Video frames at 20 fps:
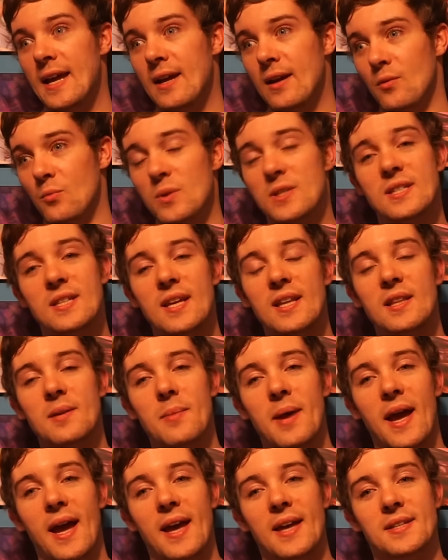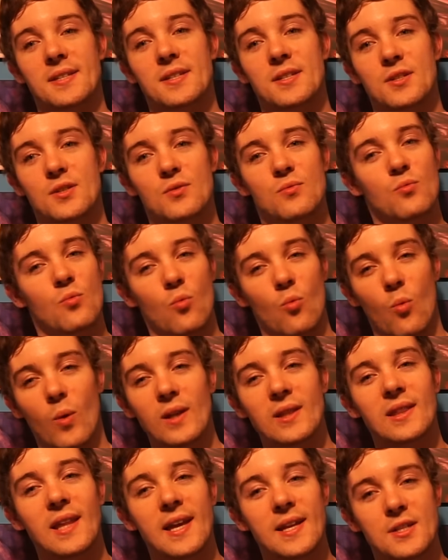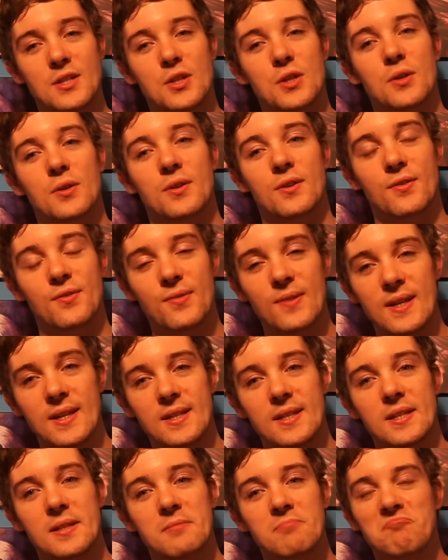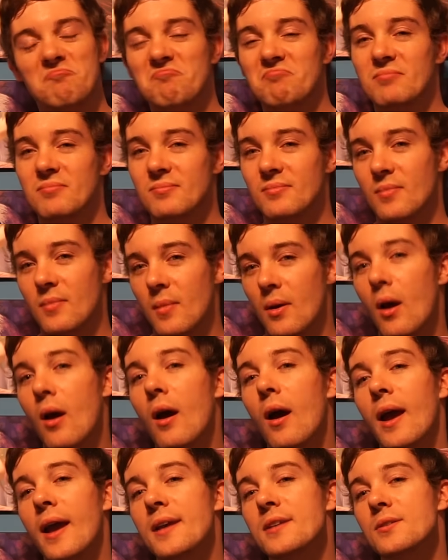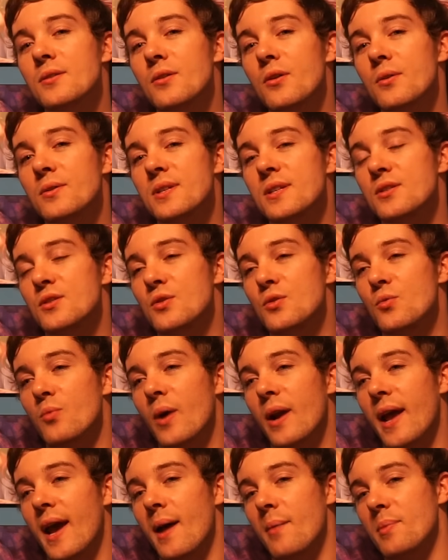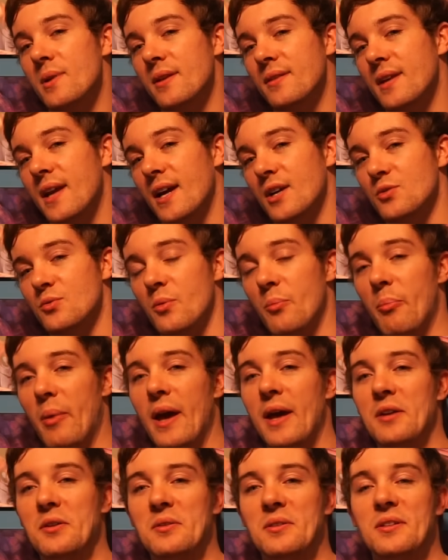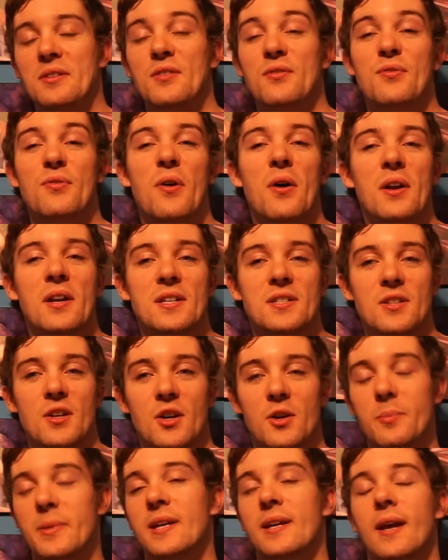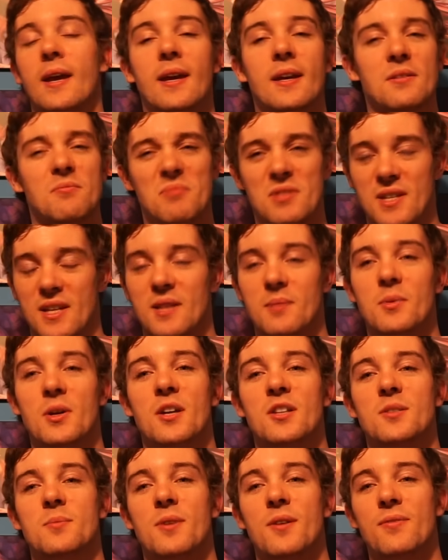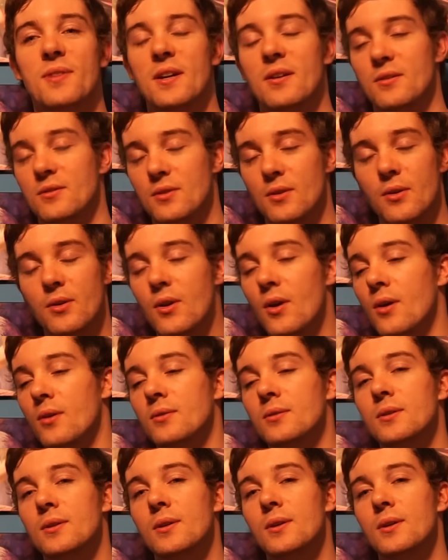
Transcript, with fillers: And when Salem asks, "What led to your defeat?" Hazel goes into what happened at the actual battle, that the Faunus army, and Salem cuts him off there. No.